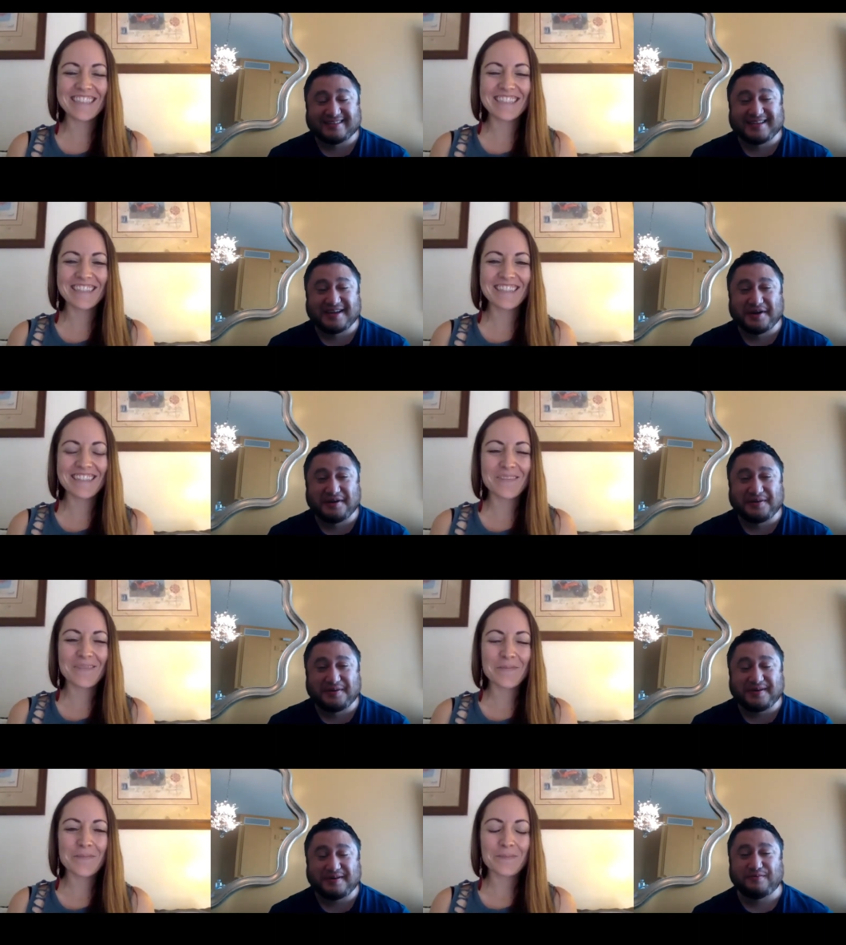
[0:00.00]

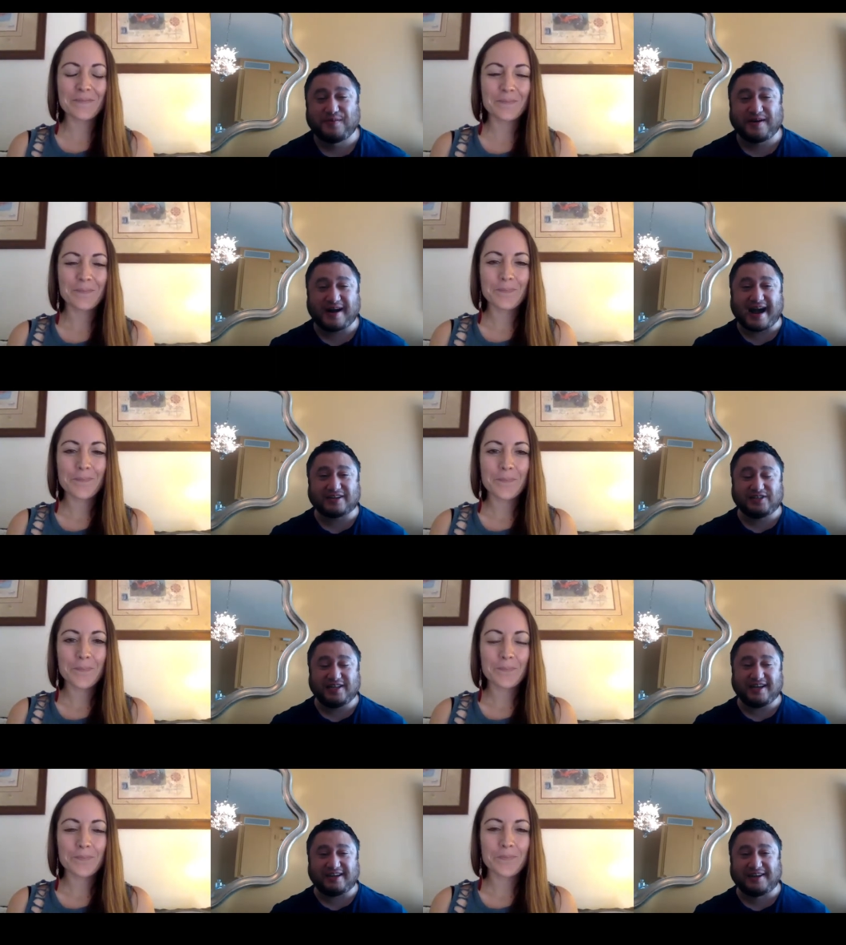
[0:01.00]
Speaker 1: So we're
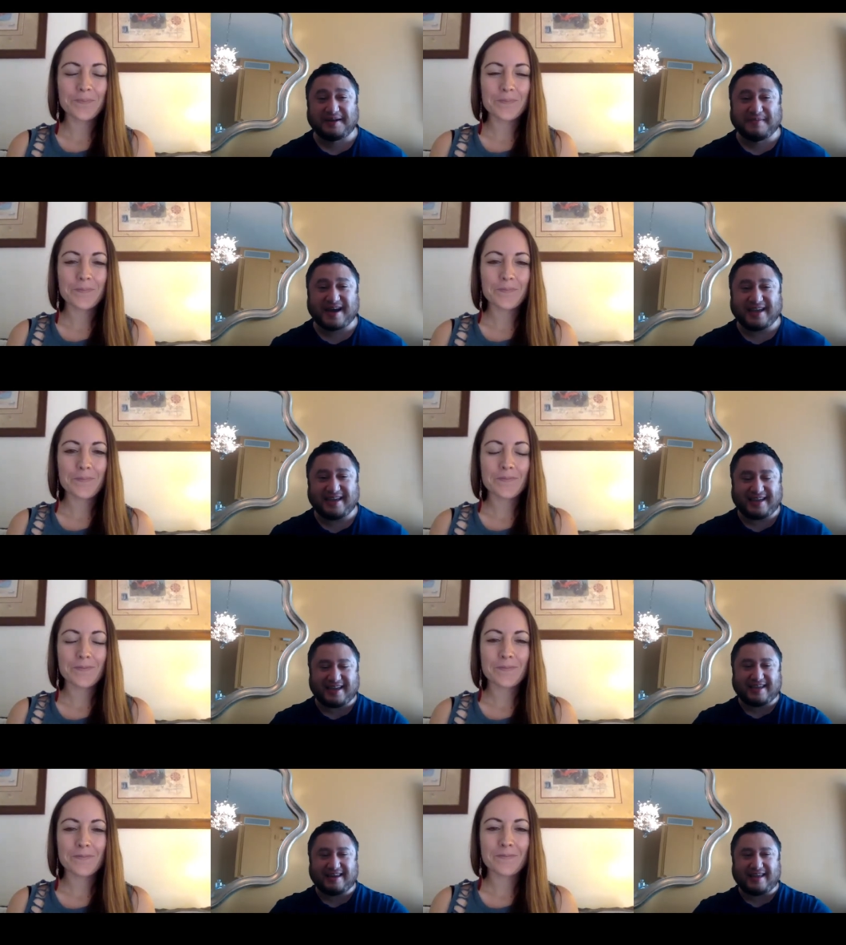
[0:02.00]
actually alumni
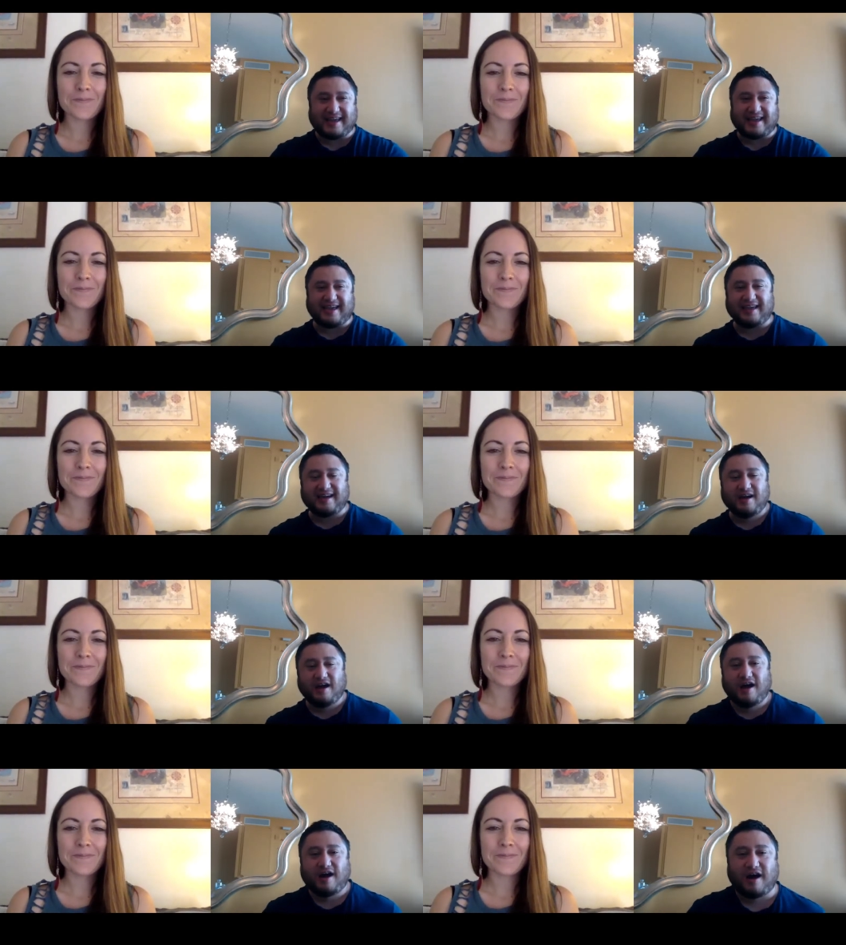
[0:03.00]
in a
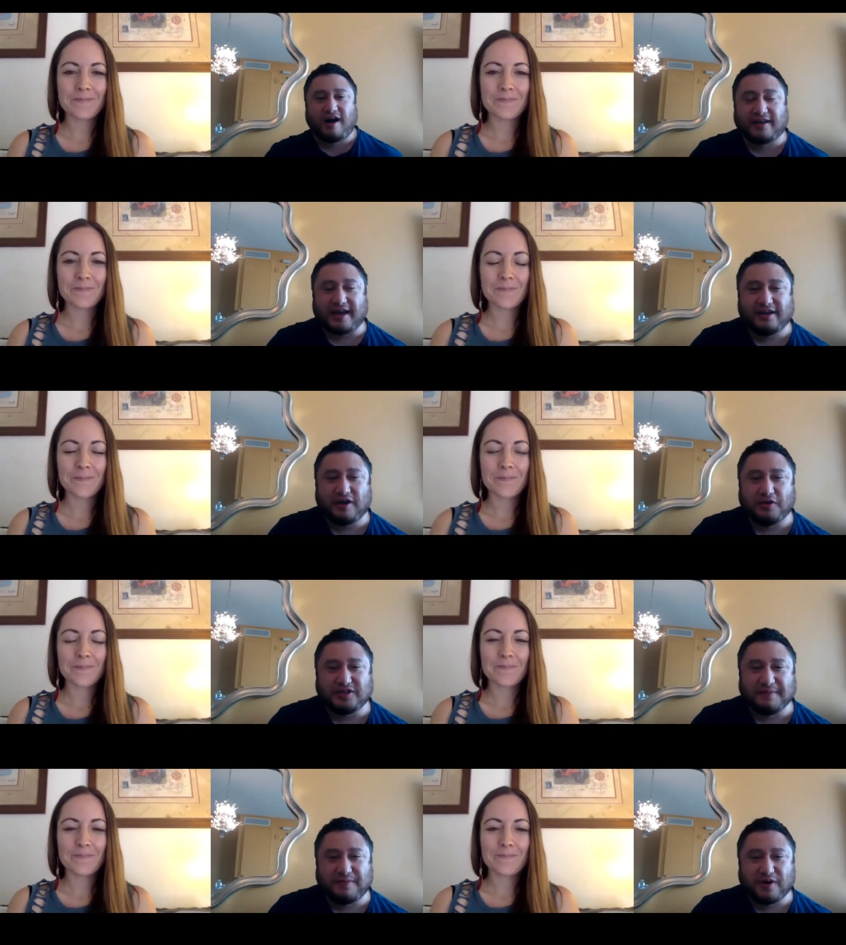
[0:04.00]
online
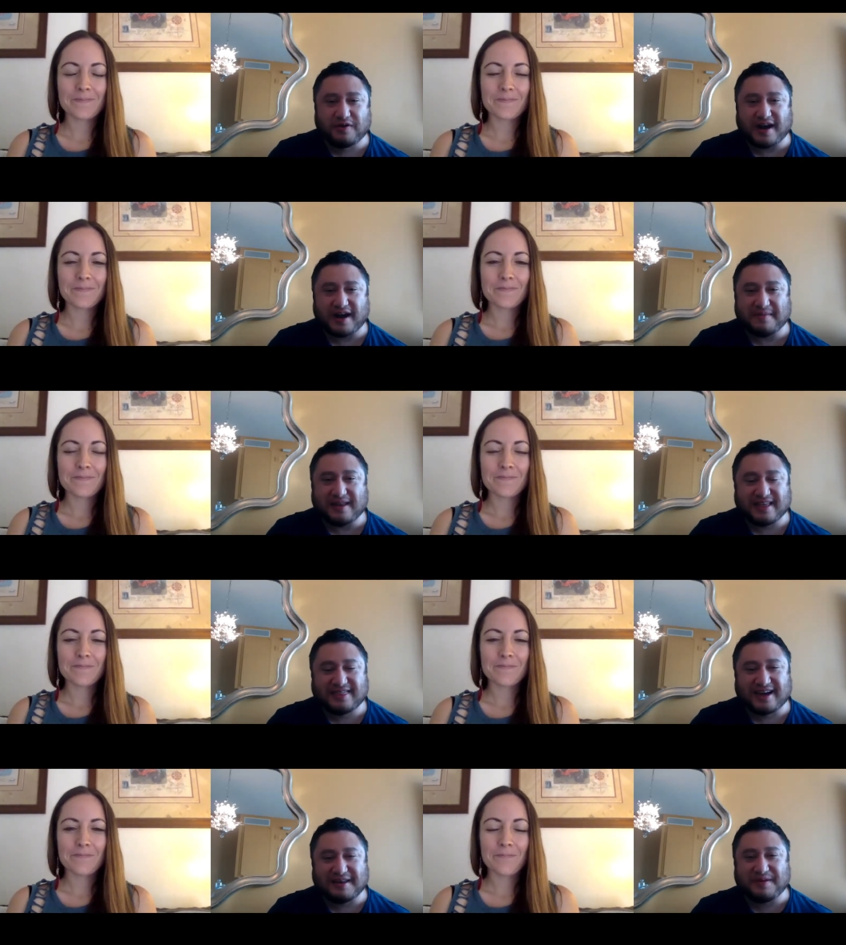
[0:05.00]
coaching program, and I
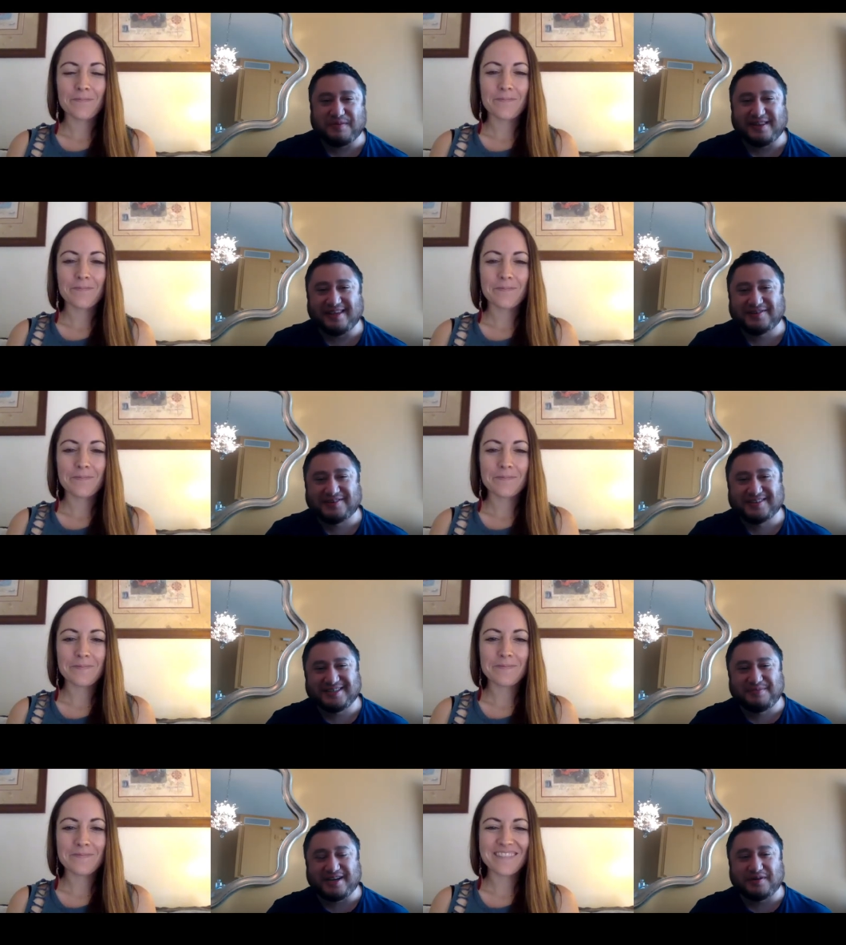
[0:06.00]
thought it'd be really cool to
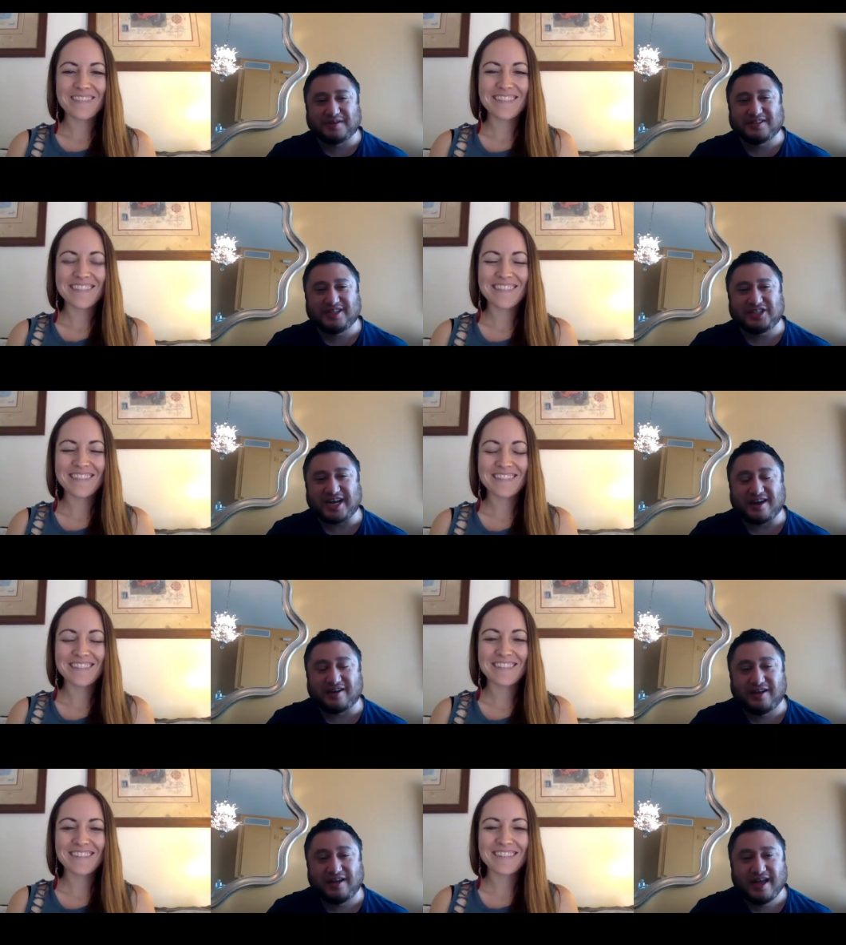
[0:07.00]
bring you onto the
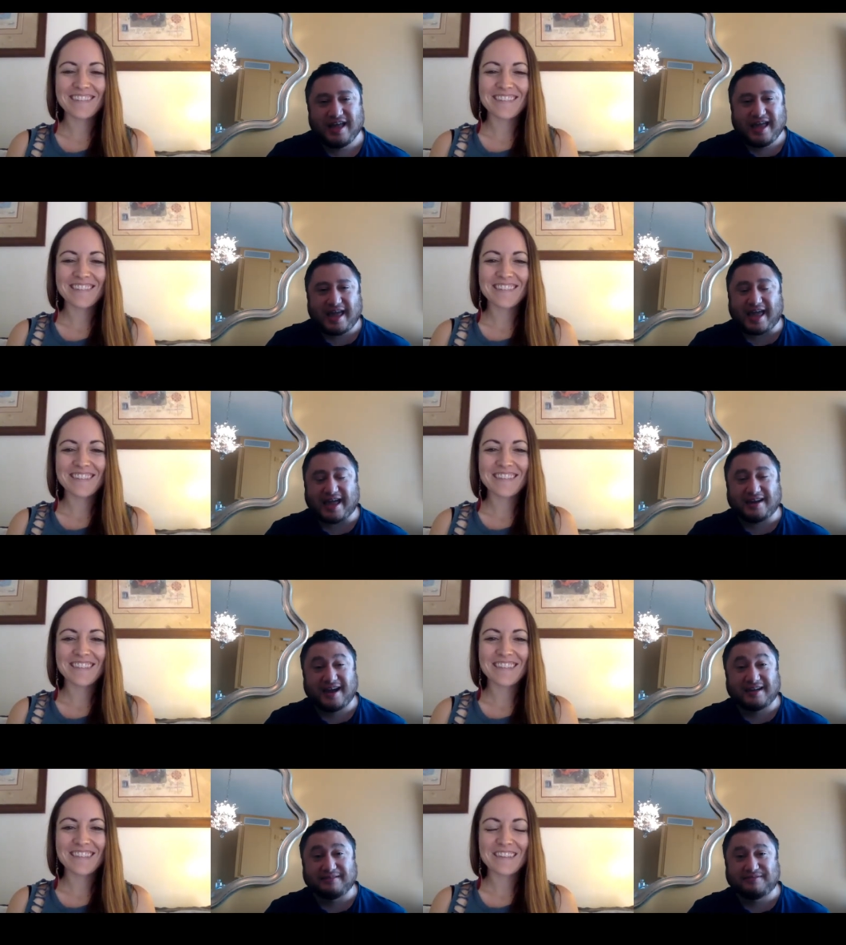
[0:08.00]
channel and
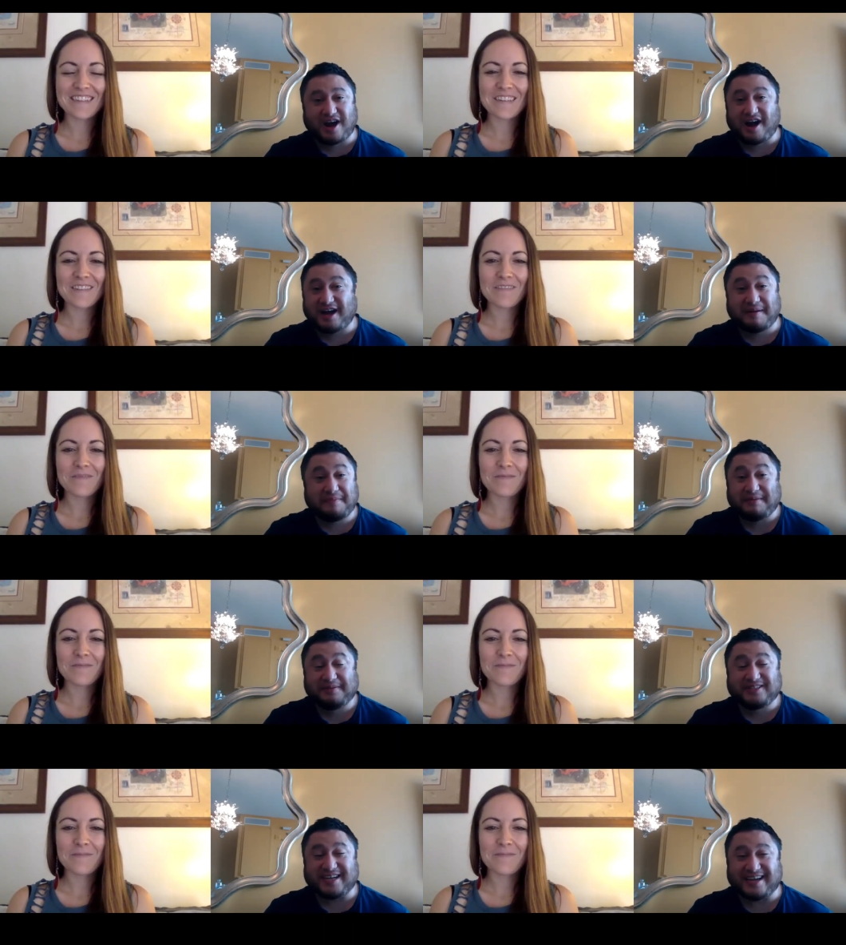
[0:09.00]
uh, talk
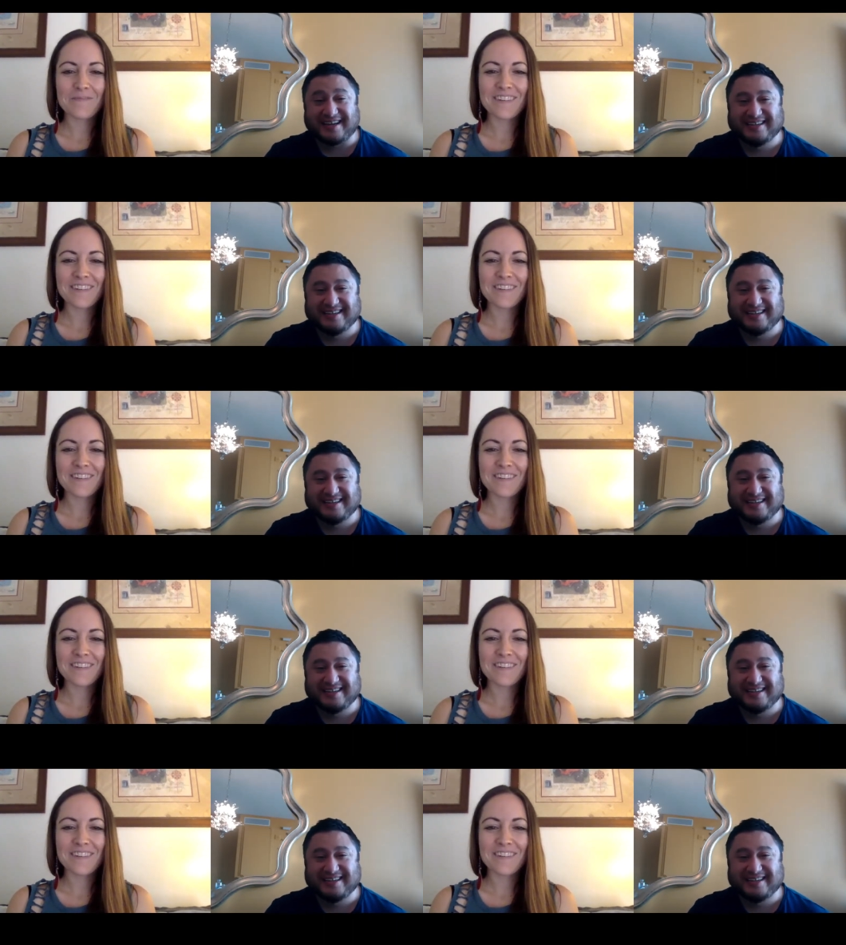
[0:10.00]
publishing.